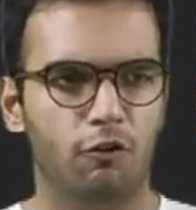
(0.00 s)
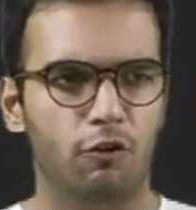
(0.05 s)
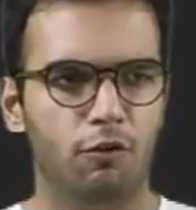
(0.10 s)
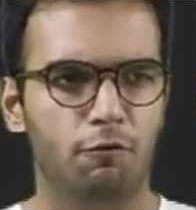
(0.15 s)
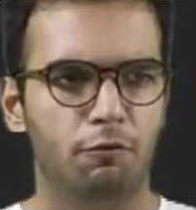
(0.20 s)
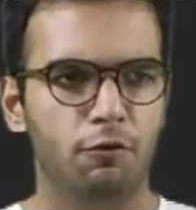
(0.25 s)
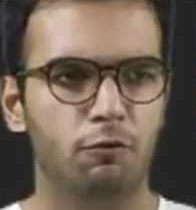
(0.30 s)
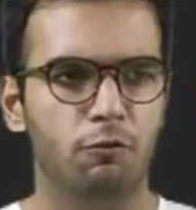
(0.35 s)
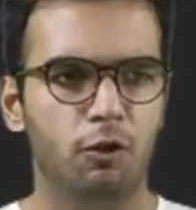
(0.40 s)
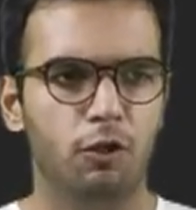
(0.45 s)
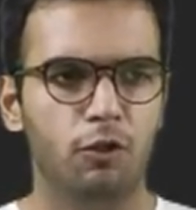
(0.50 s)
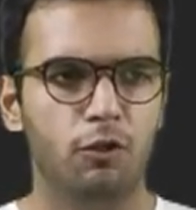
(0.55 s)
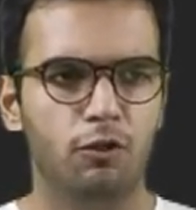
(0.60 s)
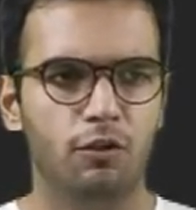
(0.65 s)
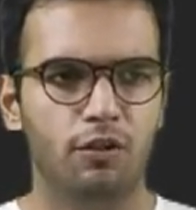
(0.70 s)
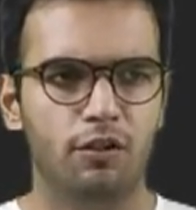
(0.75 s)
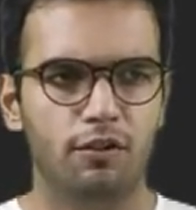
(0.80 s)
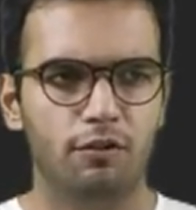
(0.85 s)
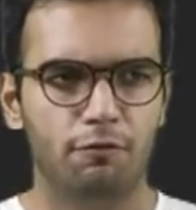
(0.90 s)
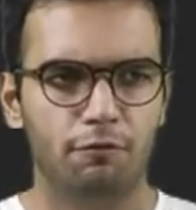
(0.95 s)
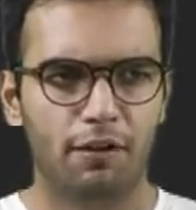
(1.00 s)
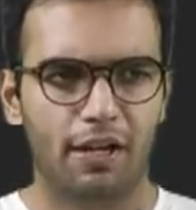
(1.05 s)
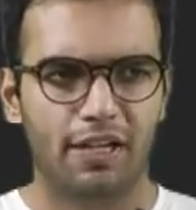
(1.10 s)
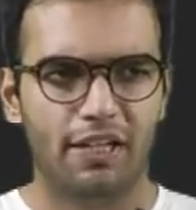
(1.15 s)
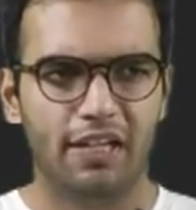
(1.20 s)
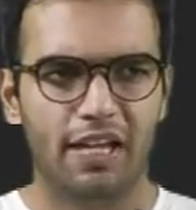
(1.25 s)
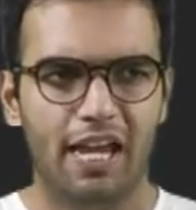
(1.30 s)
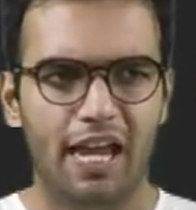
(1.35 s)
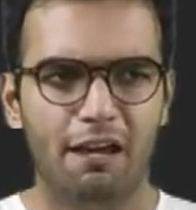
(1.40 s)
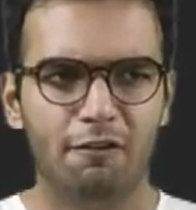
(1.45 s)
So if you want to
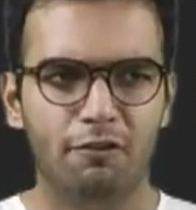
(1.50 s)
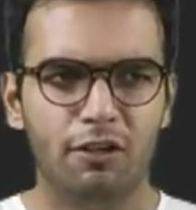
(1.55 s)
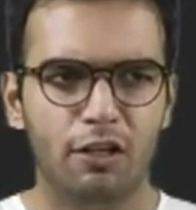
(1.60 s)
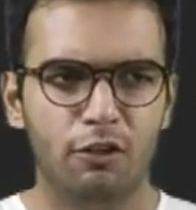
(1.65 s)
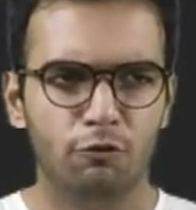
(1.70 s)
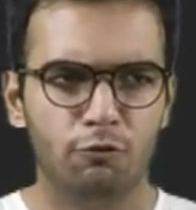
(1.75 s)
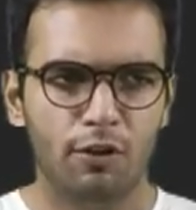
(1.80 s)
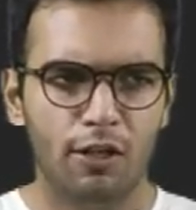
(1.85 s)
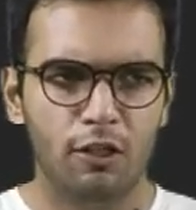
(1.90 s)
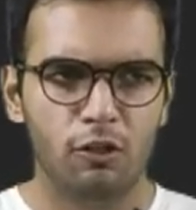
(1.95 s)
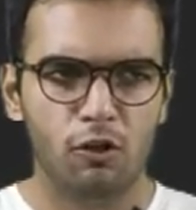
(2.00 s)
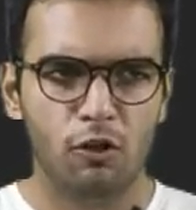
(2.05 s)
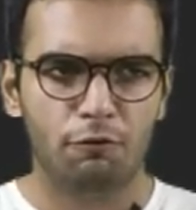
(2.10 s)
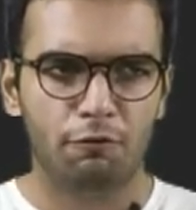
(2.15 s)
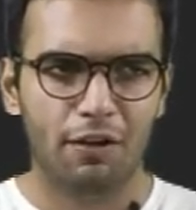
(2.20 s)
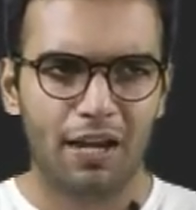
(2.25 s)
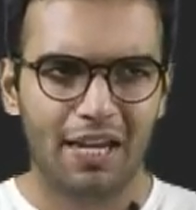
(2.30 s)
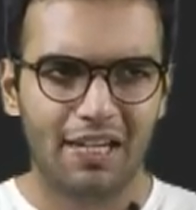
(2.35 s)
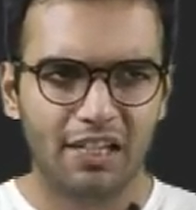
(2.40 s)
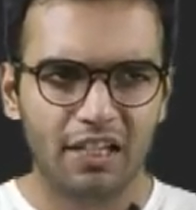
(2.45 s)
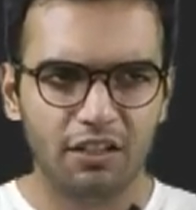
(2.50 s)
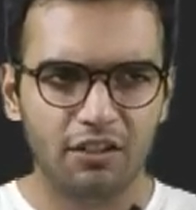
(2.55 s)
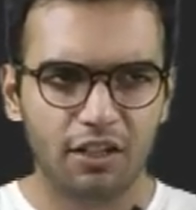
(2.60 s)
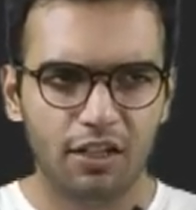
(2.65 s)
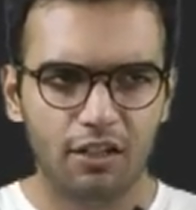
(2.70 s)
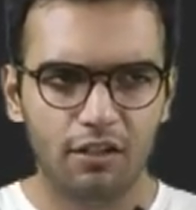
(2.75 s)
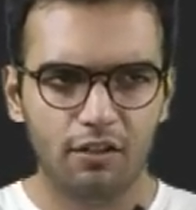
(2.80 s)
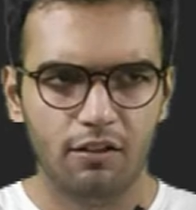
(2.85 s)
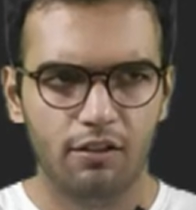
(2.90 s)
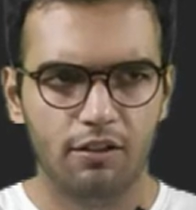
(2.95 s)
find the average value of
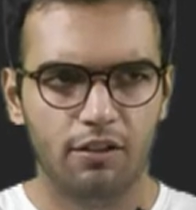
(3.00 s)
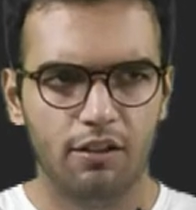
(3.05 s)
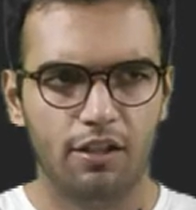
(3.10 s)
anything,